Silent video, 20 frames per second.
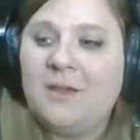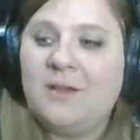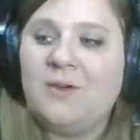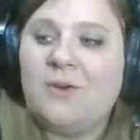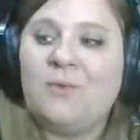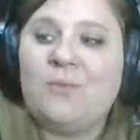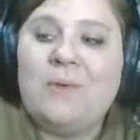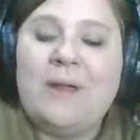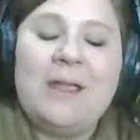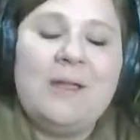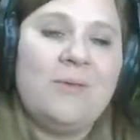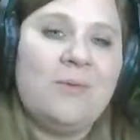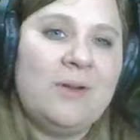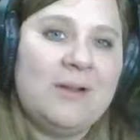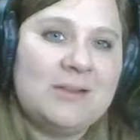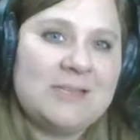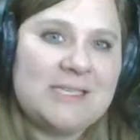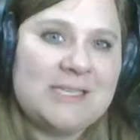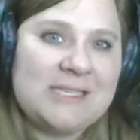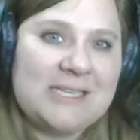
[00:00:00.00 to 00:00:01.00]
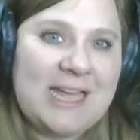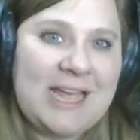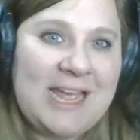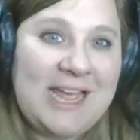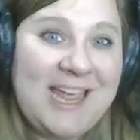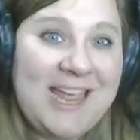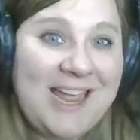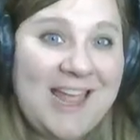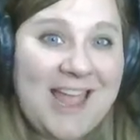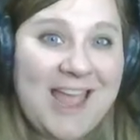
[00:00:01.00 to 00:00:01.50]
Great work
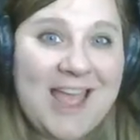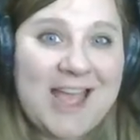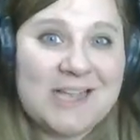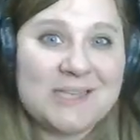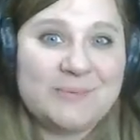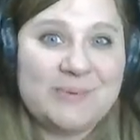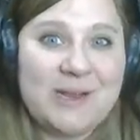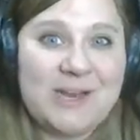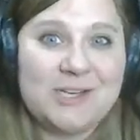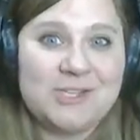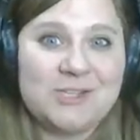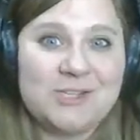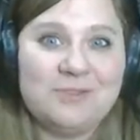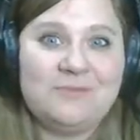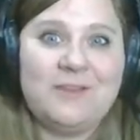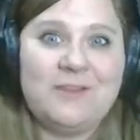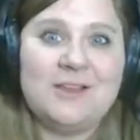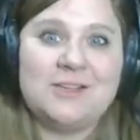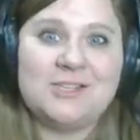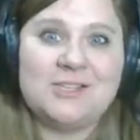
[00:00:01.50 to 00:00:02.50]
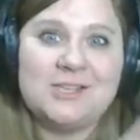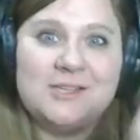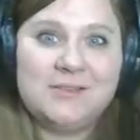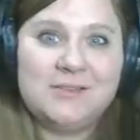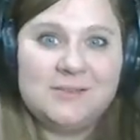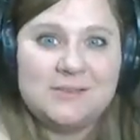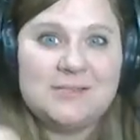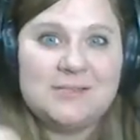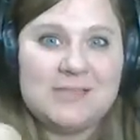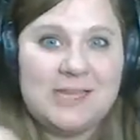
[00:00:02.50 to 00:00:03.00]
today. Exponential
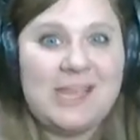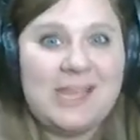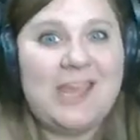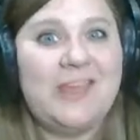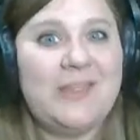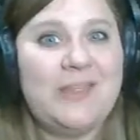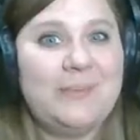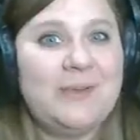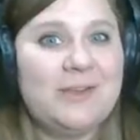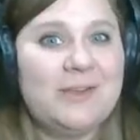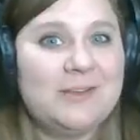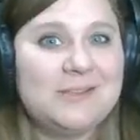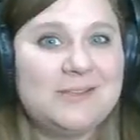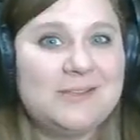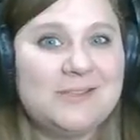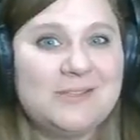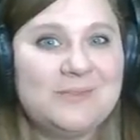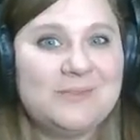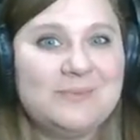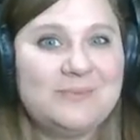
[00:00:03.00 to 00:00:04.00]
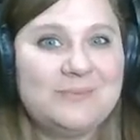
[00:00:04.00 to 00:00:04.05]
functions in the books.